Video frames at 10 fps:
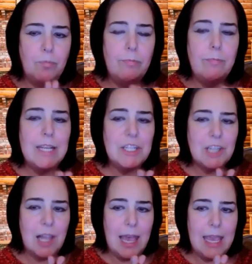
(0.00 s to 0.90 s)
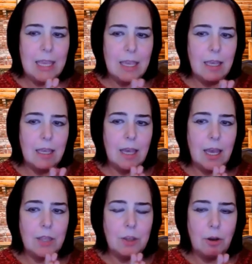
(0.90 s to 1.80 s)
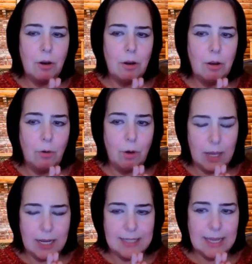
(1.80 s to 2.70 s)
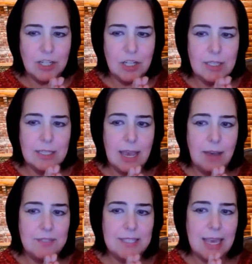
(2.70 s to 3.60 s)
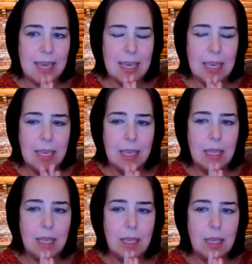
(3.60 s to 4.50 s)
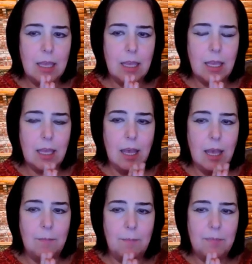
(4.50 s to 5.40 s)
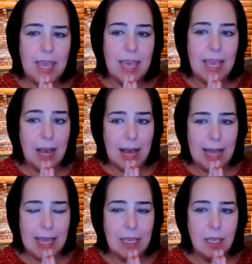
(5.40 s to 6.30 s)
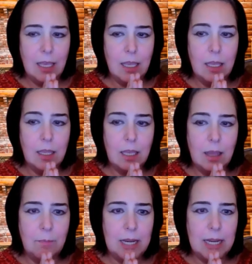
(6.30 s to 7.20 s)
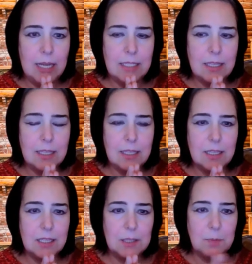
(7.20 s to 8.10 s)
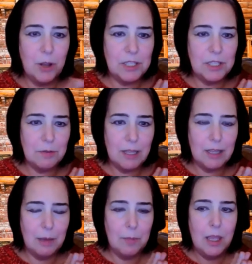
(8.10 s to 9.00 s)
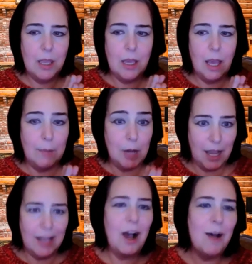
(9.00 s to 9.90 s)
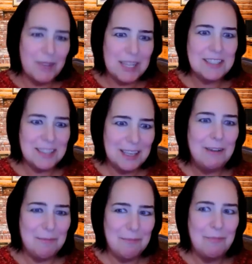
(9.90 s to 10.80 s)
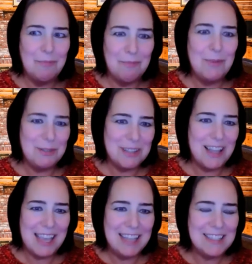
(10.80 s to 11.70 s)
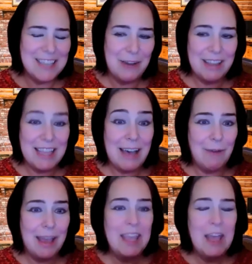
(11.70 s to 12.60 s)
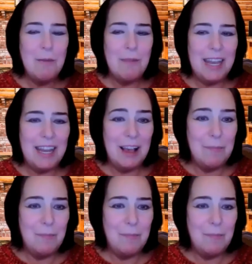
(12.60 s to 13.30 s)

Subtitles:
much like other organizations have, say, AI companies sponsoring them, I can't see it going that way, but